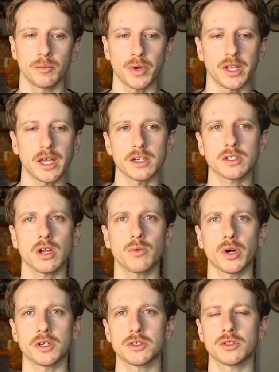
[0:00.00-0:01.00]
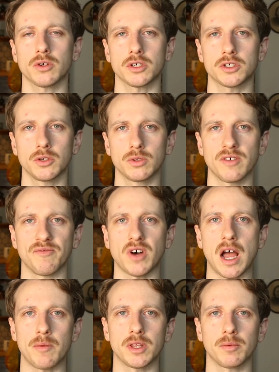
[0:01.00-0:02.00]
But yeah, I just kind of want to sort of shoot the
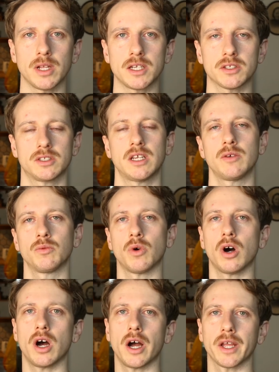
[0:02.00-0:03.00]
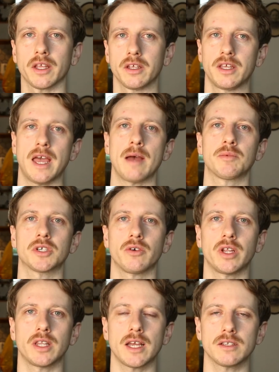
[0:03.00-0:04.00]
vibe of the place, see what I can
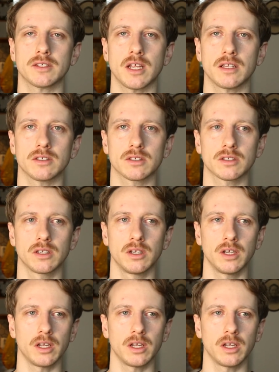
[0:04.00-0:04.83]
capture in that sense,